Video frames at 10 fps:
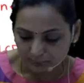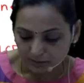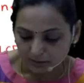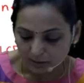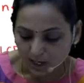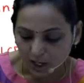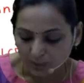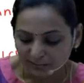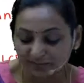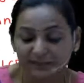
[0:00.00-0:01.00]
How
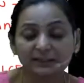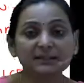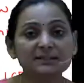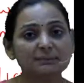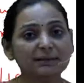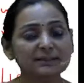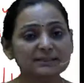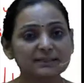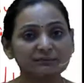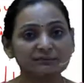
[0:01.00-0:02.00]
have I increased my
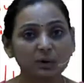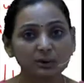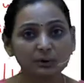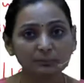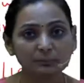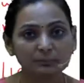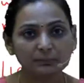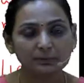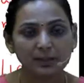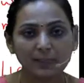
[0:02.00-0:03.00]
ECF volume?
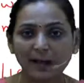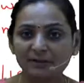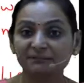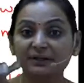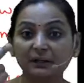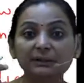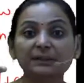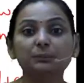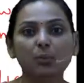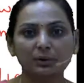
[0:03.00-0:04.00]
I have dunk
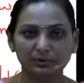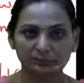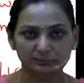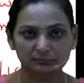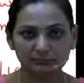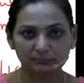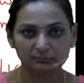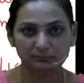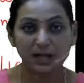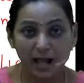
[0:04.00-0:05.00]
in water
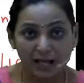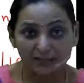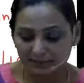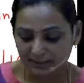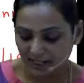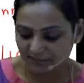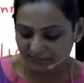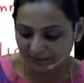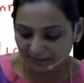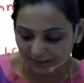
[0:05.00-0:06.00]
and I have
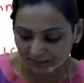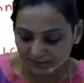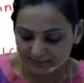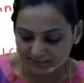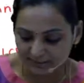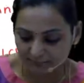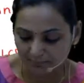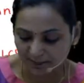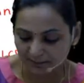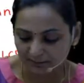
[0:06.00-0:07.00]
decreased
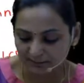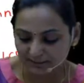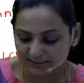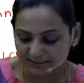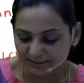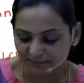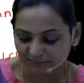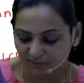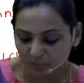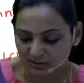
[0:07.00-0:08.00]
my ECF
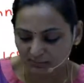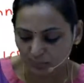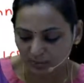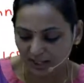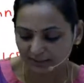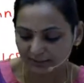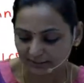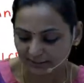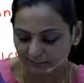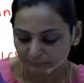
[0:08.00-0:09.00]

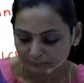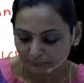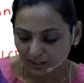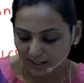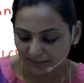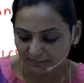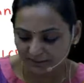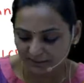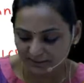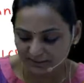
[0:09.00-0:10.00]
osmolarity. I have
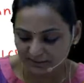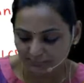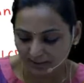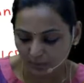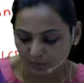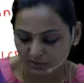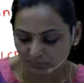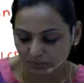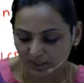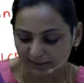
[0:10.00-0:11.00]
decreased my
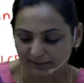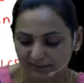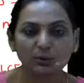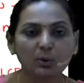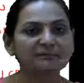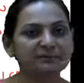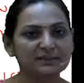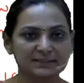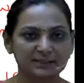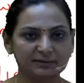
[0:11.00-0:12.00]
osmolarity of
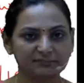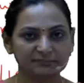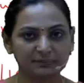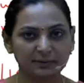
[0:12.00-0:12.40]
ECF.